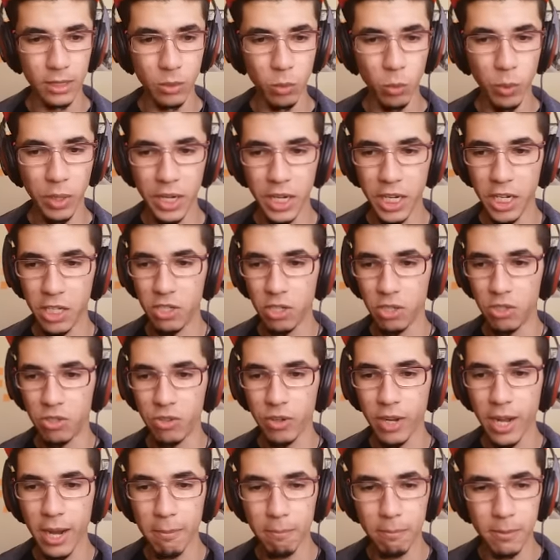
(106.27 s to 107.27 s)
We need to
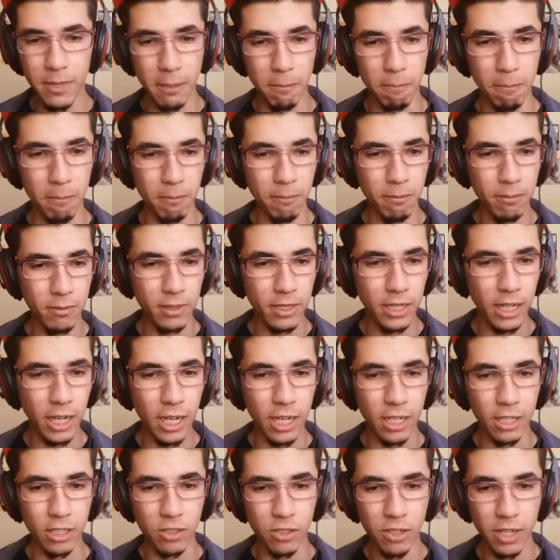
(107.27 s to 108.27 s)
trap them. They
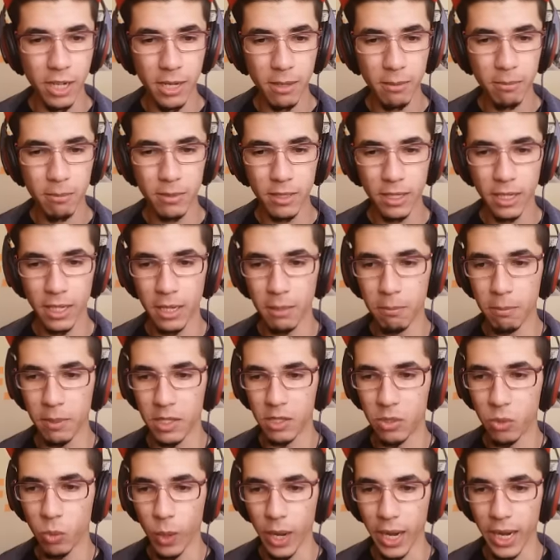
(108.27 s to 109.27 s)
are trapped in
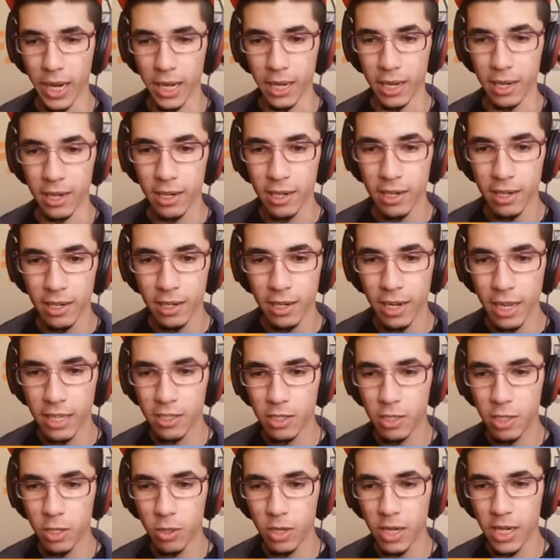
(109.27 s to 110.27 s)
between.
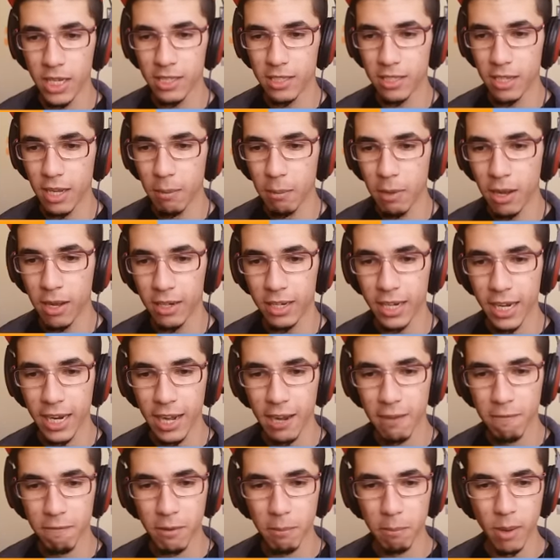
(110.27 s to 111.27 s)
Let's do this. Come on,
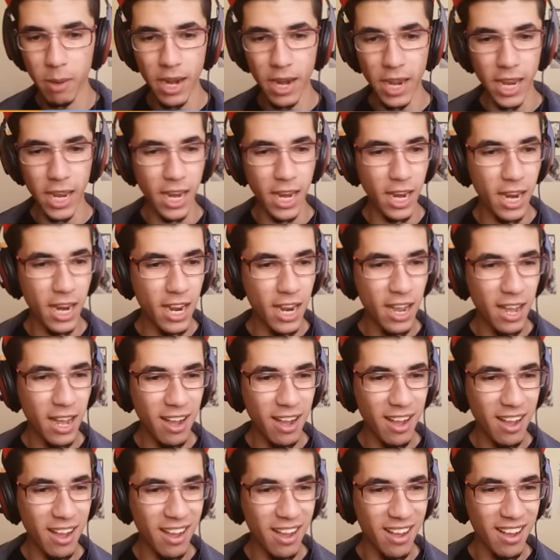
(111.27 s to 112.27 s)
kill everybody.
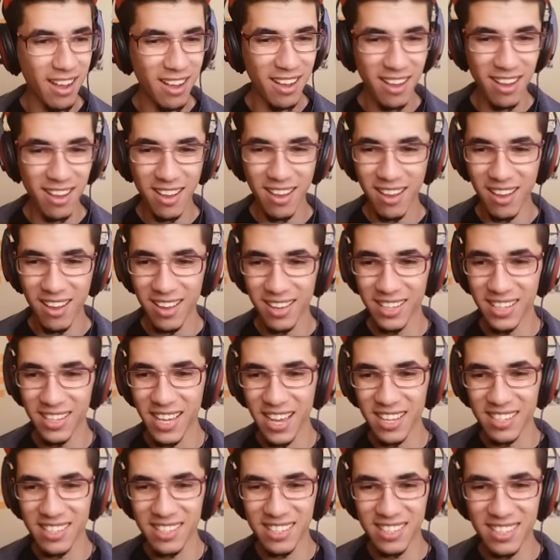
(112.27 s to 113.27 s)
Haha.
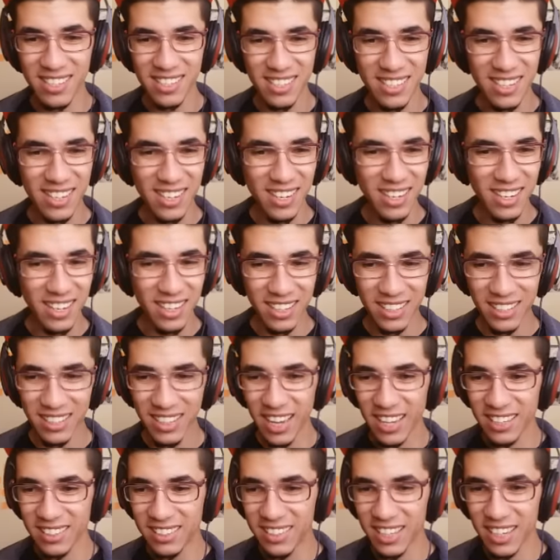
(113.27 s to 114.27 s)
Yes.
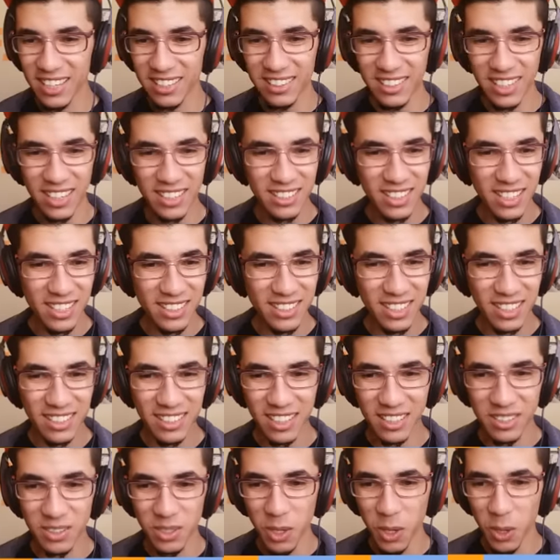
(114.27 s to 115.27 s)
Yes, yes, yes, yes,
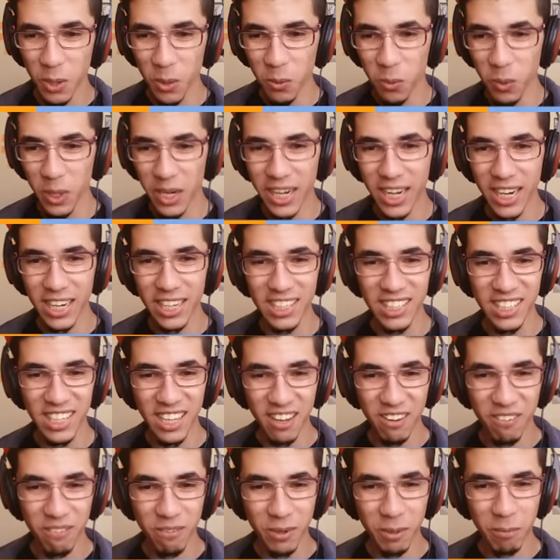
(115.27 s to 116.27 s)
yes, yes. We killed
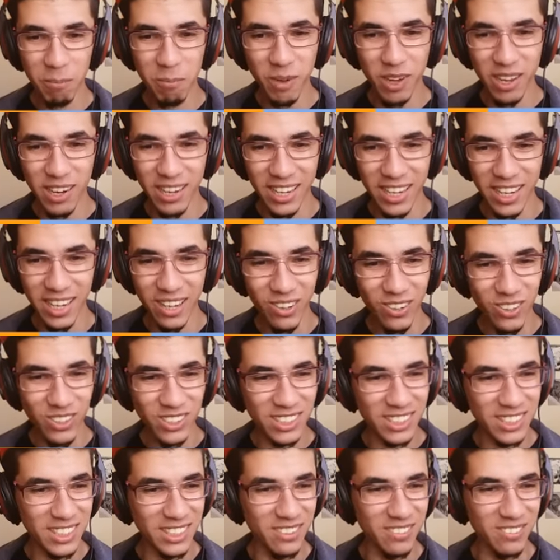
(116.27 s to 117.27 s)
everybody.
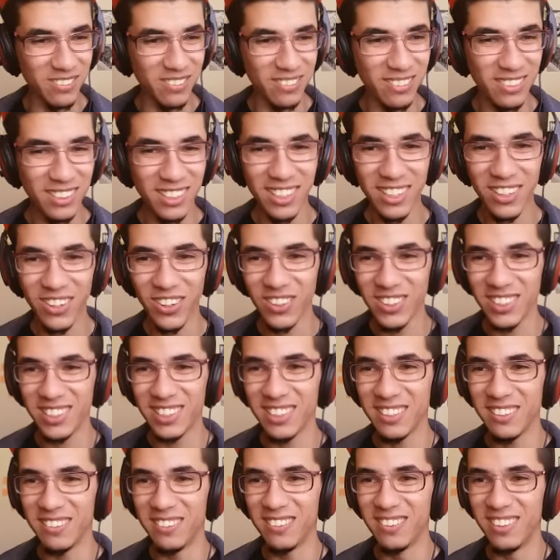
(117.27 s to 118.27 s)
Awesome.
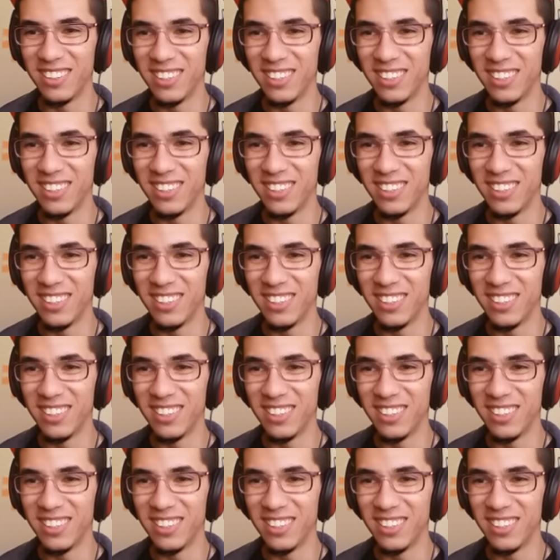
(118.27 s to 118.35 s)
Awesome.